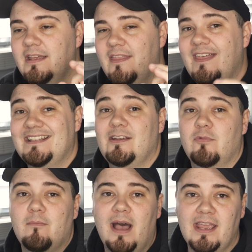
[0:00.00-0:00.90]
that's a
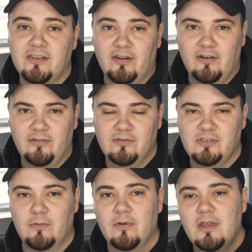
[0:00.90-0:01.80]
reminder.
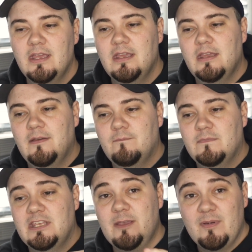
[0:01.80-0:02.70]
So
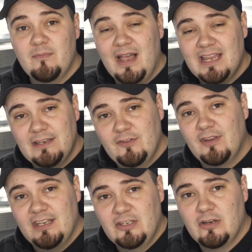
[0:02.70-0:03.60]
keep in mind, if you're
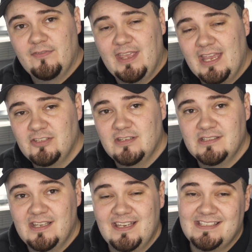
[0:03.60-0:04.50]
getting
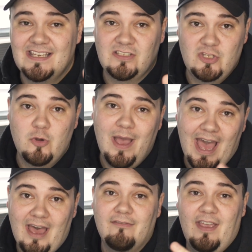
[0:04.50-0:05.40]
notifications and it says you
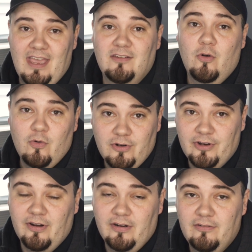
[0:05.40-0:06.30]
have an
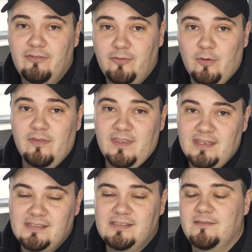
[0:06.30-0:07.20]
order for
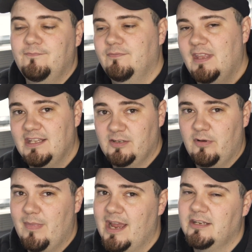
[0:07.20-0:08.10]
this, it's a
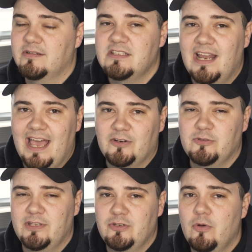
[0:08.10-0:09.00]
reminder. It's not
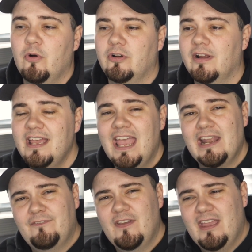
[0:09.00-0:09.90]
actually a new order.
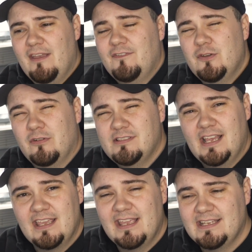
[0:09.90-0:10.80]
And if you're
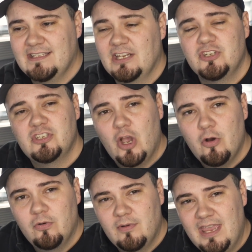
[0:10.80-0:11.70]
second guessing it, just
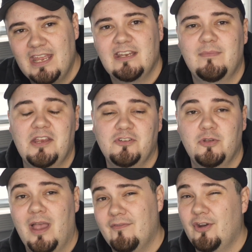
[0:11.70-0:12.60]
go in and make sure
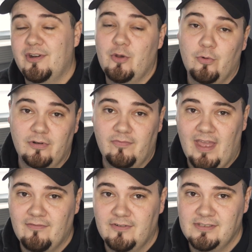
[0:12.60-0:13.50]
you haven't already ordered
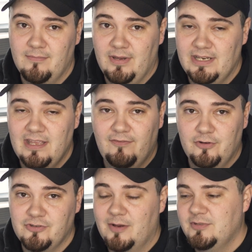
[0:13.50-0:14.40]
that for somebody if
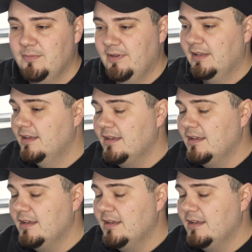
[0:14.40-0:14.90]
you're drop shipping.